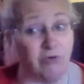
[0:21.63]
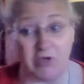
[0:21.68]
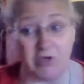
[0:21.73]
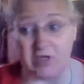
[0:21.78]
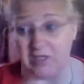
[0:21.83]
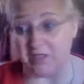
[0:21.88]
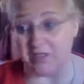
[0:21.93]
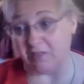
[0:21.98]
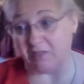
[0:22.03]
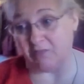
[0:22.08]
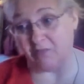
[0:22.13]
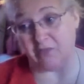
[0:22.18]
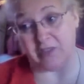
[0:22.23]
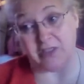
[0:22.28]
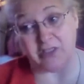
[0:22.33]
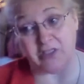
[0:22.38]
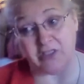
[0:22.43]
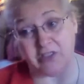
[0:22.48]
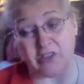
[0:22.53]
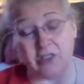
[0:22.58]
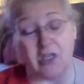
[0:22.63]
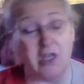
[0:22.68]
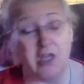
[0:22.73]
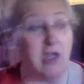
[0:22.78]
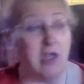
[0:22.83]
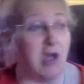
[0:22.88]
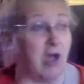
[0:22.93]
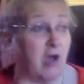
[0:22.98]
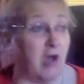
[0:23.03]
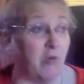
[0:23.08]
Because we just,
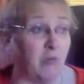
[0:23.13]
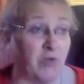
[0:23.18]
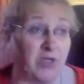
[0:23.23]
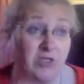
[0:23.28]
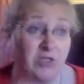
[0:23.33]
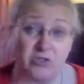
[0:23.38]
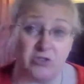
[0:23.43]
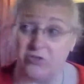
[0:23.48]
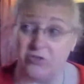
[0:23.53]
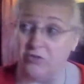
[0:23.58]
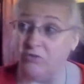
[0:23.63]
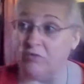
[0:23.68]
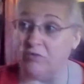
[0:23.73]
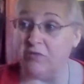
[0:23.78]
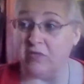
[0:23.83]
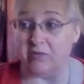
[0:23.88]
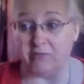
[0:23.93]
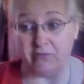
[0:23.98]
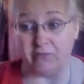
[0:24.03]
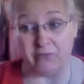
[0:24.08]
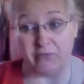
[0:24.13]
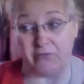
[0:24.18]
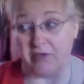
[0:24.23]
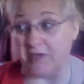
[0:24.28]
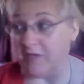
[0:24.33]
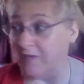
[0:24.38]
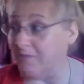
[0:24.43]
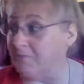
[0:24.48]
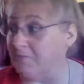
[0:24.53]
uh, we just do this for fun.